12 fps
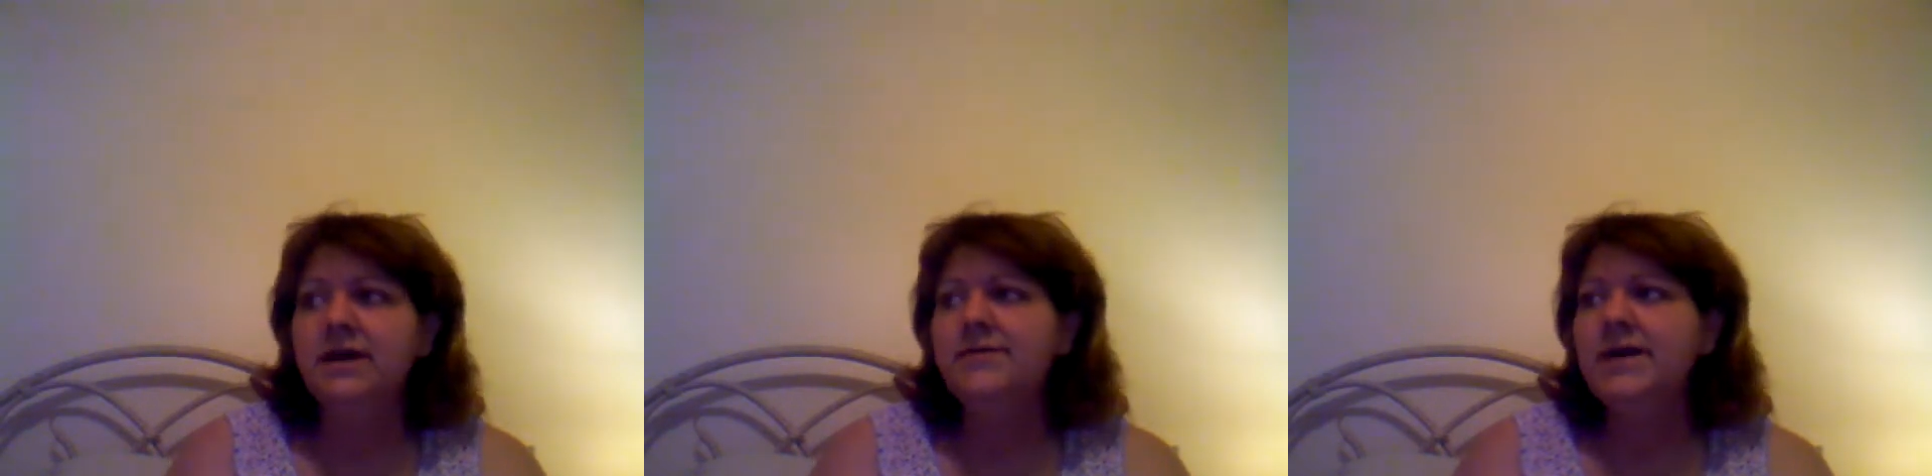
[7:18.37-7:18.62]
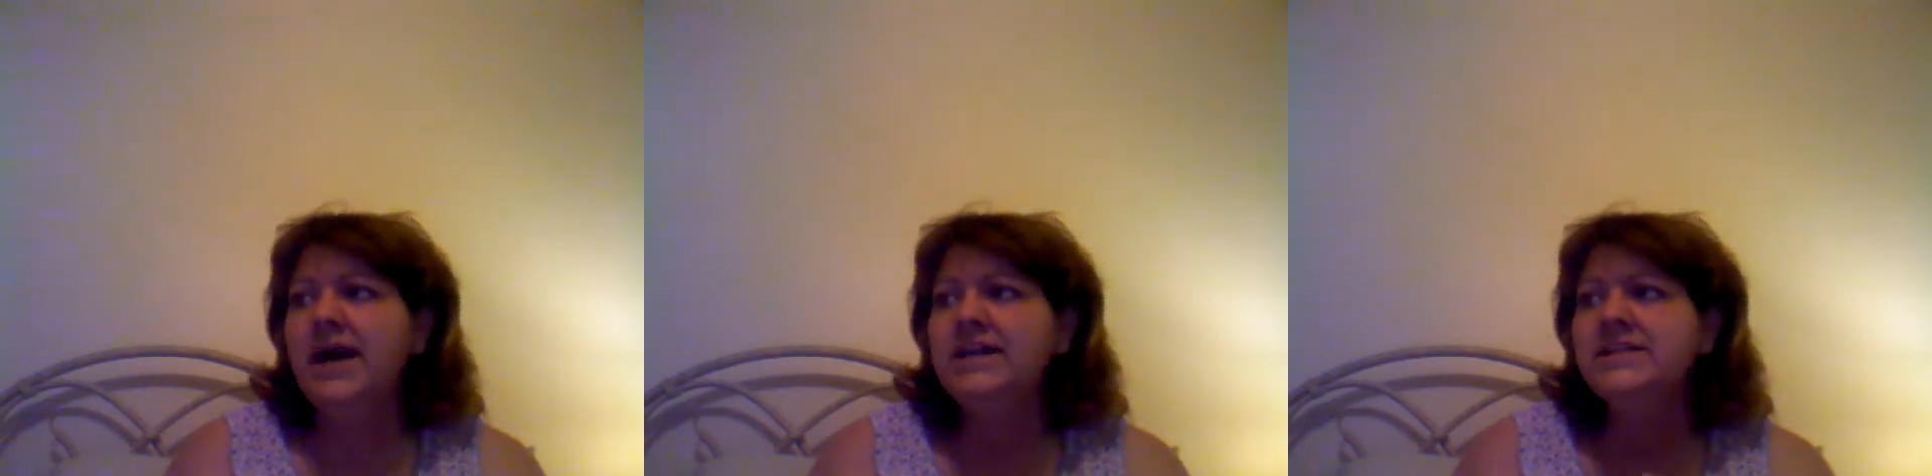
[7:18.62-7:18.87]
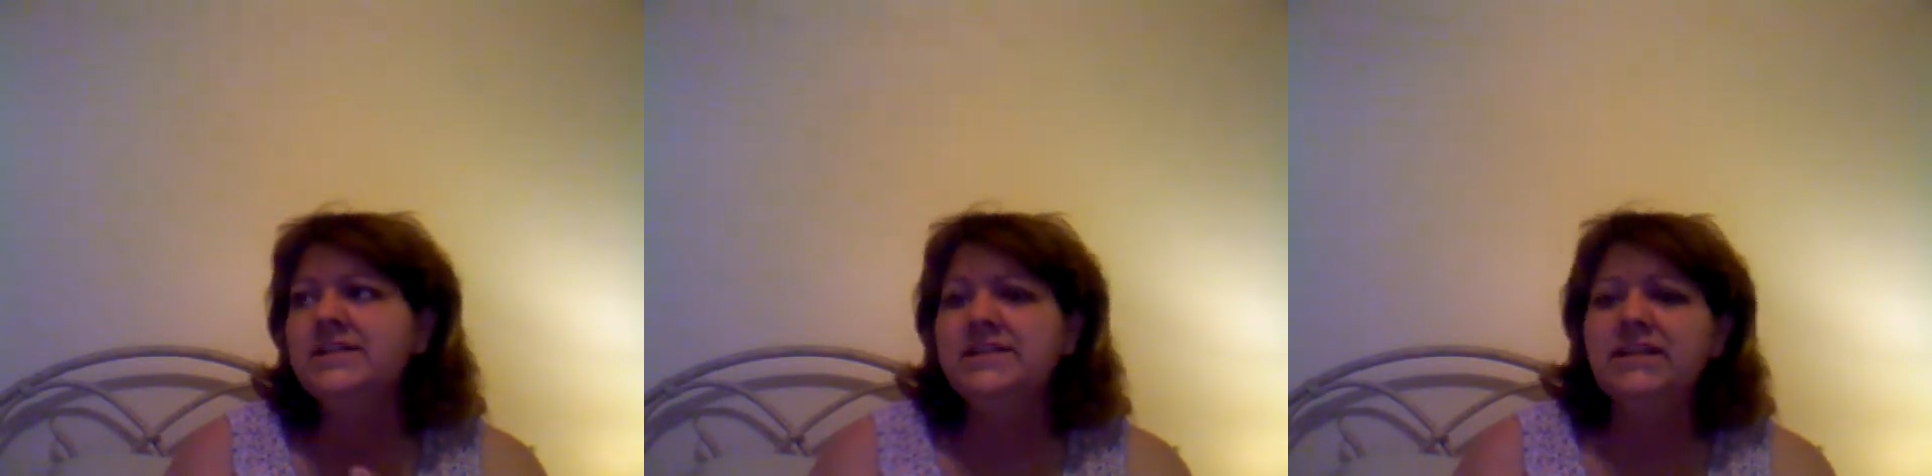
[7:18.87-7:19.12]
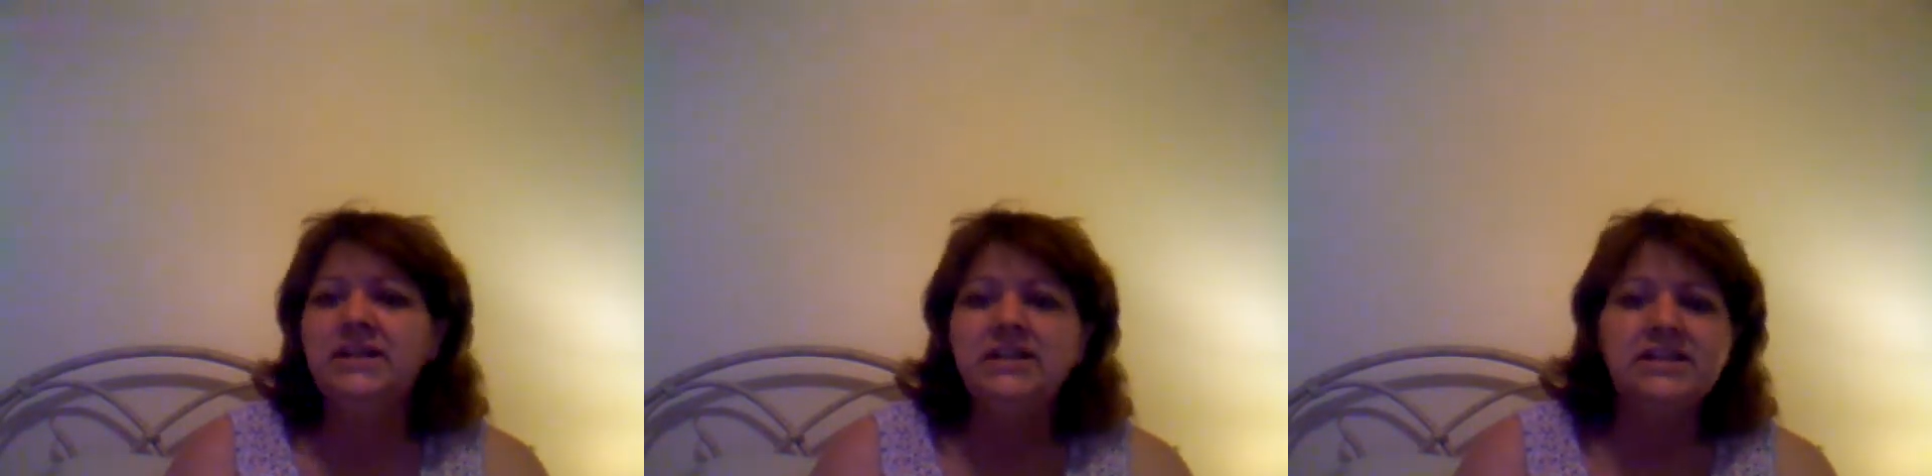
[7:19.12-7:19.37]
I mean, I just
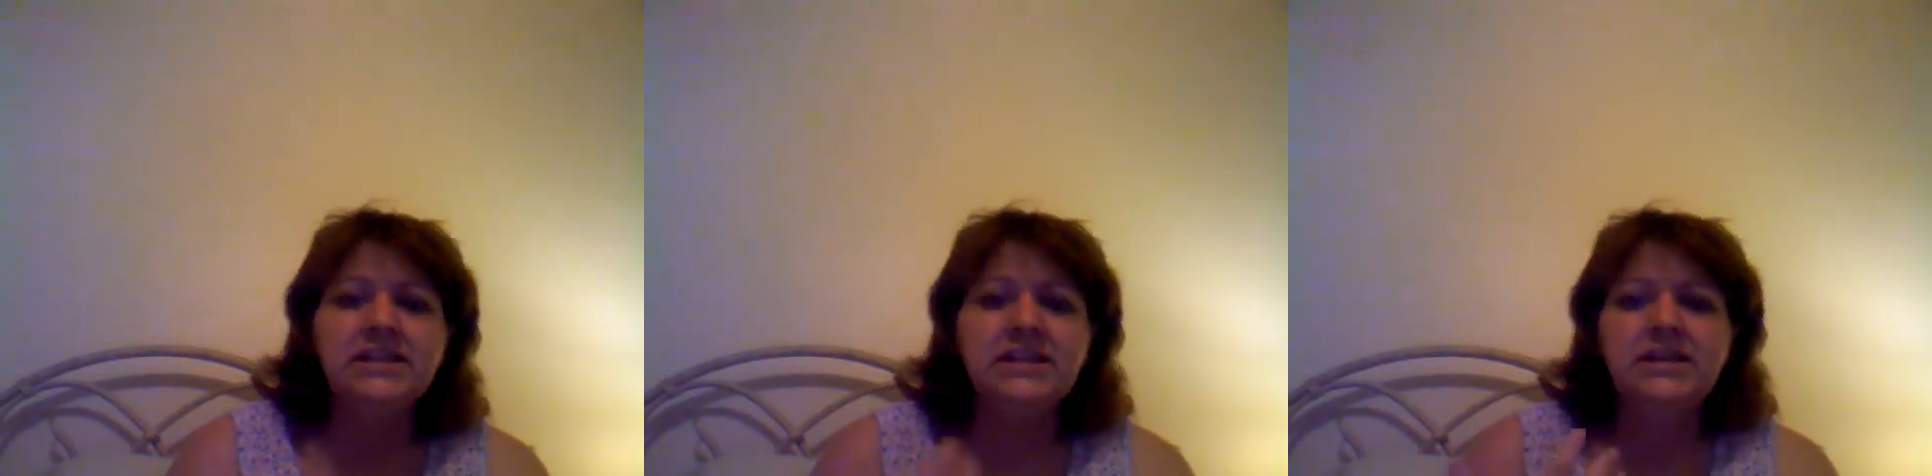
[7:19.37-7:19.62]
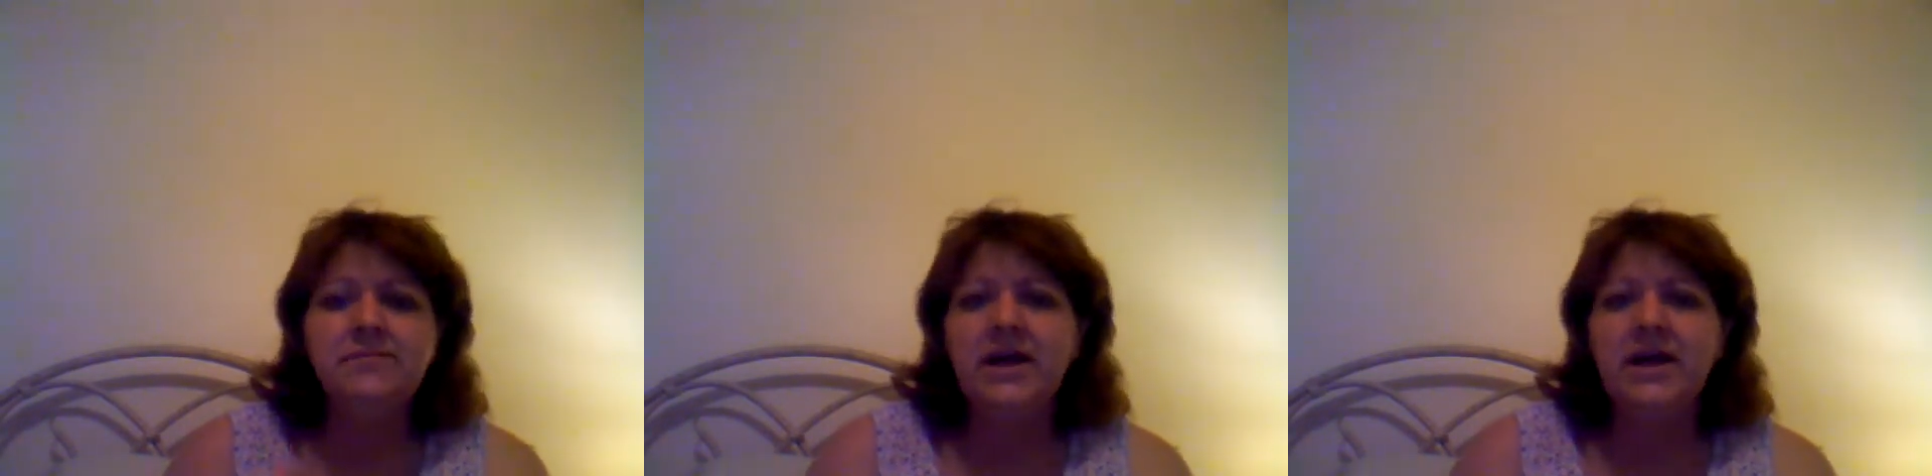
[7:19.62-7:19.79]
need to get